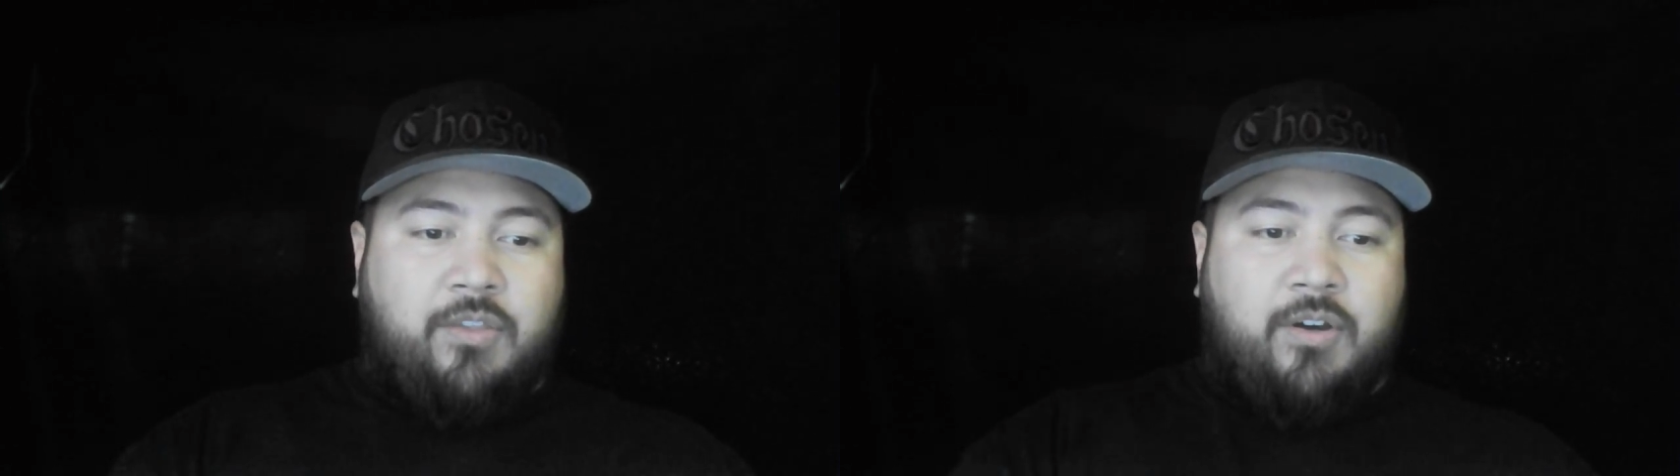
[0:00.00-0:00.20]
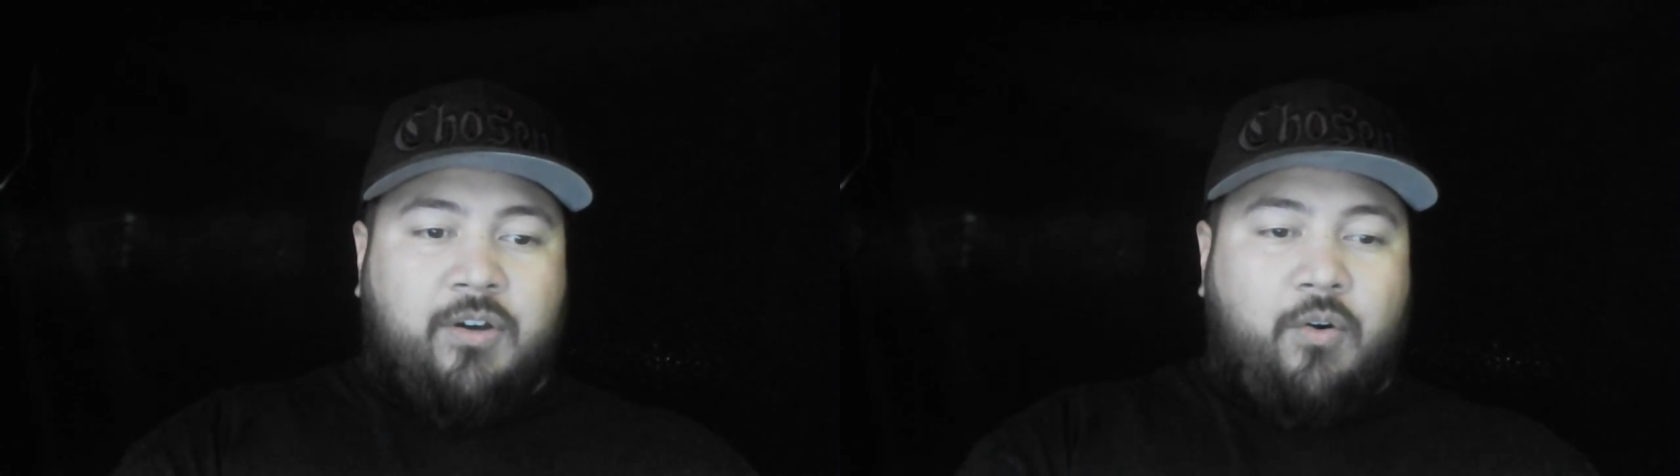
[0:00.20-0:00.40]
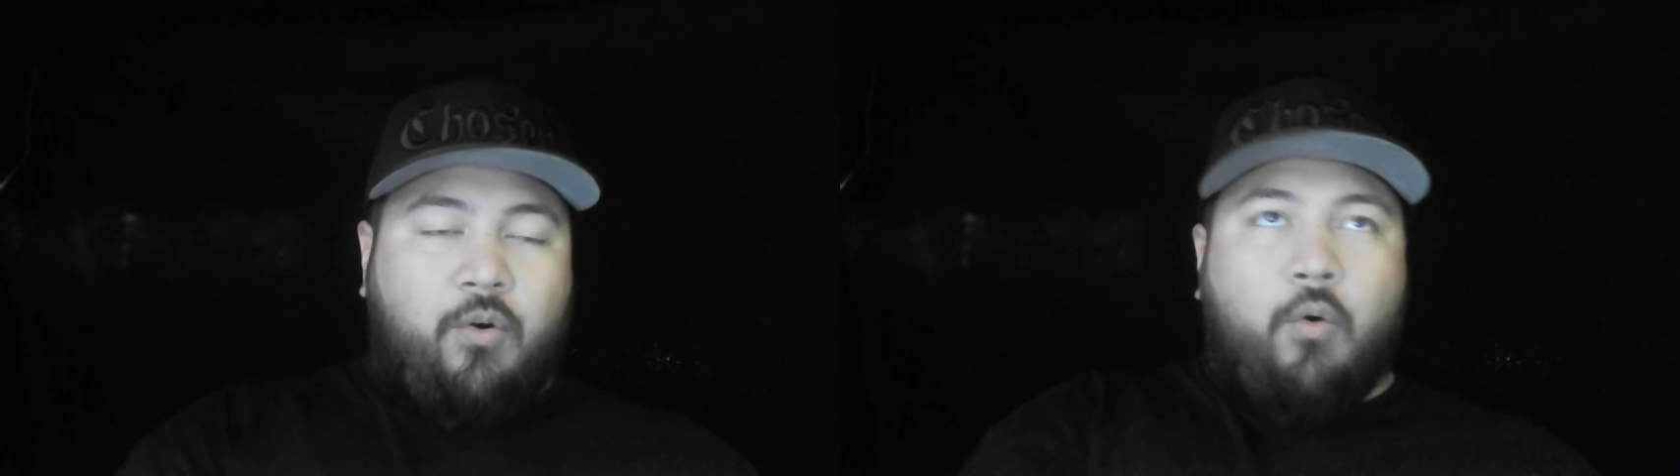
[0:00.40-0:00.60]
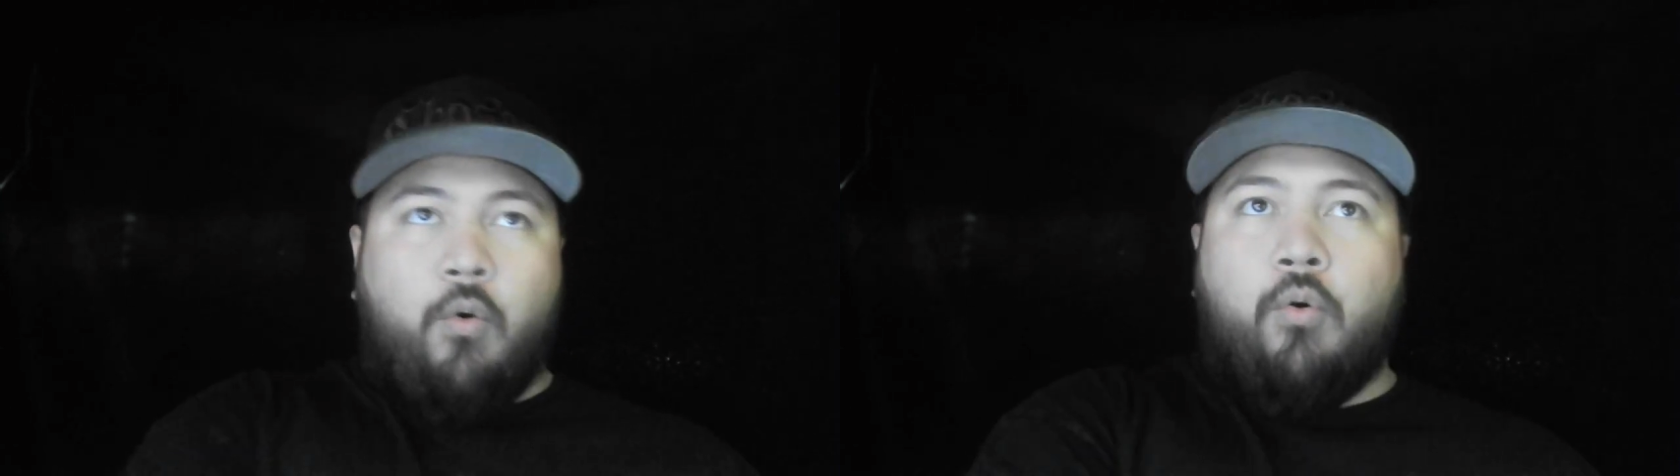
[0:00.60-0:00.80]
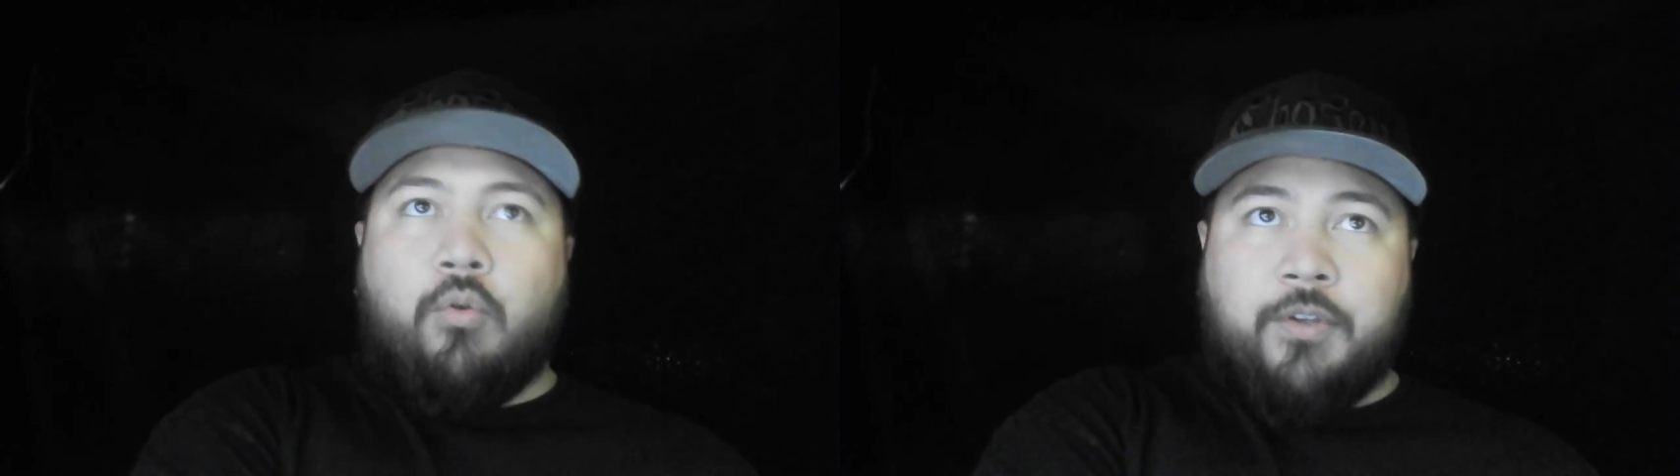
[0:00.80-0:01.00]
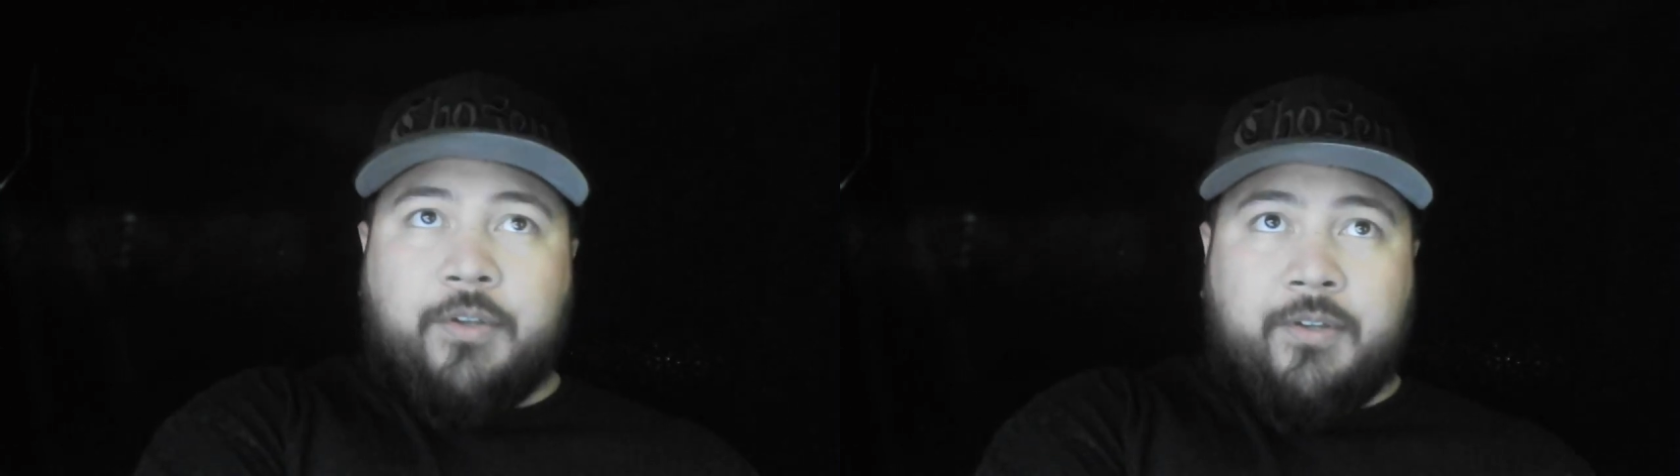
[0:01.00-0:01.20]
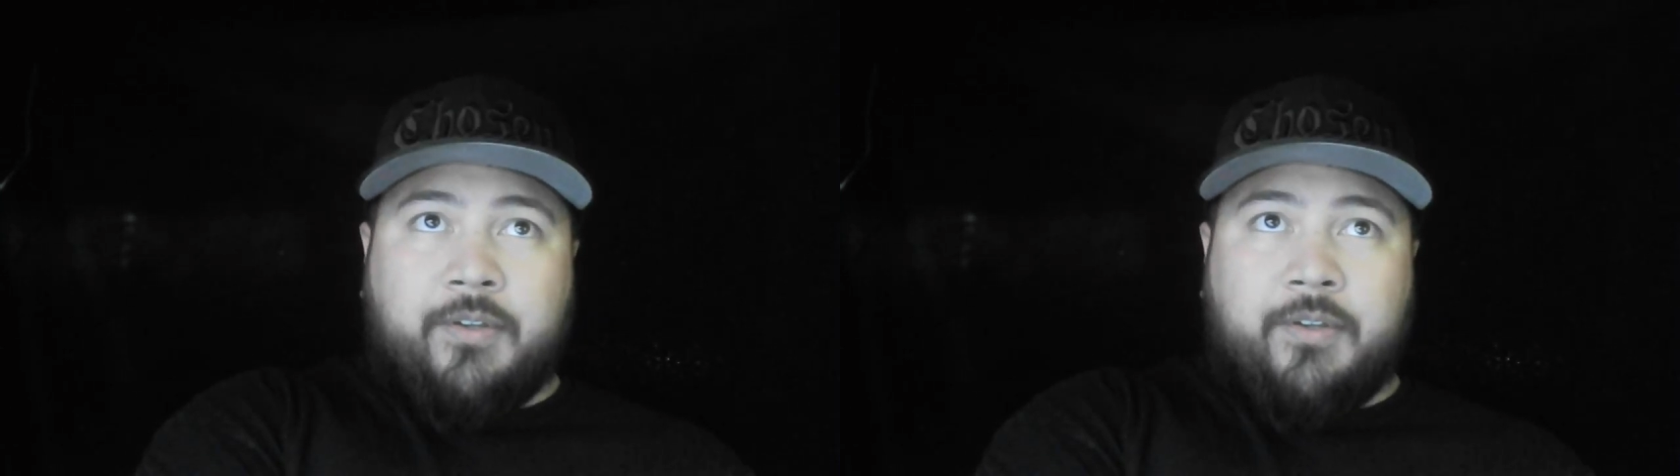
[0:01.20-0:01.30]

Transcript: the old